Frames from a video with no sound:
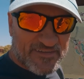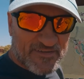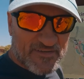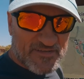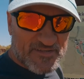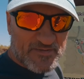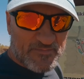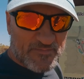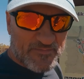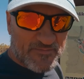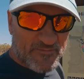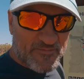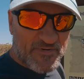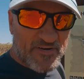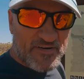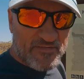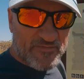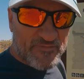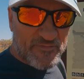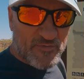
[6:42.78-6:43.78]
got some
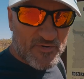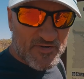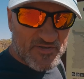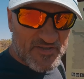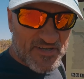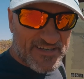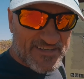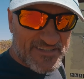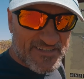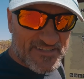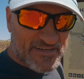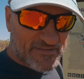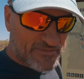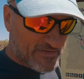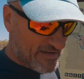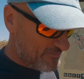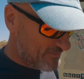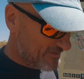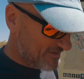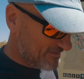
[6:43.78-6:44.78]
very photogenic stuff
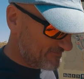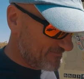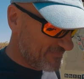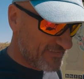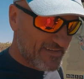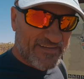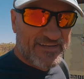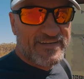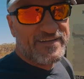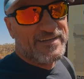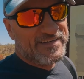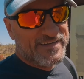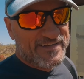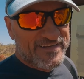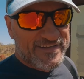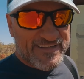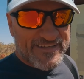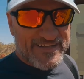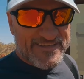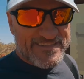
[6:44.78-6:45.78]
happening.
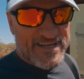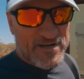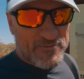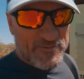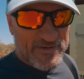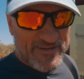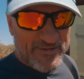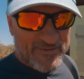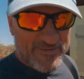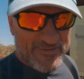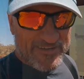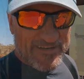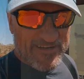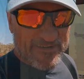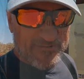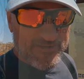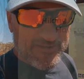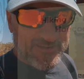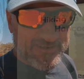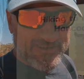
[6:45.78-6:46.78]
Let's get way down there and
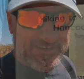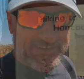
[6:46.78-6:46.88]
have a look.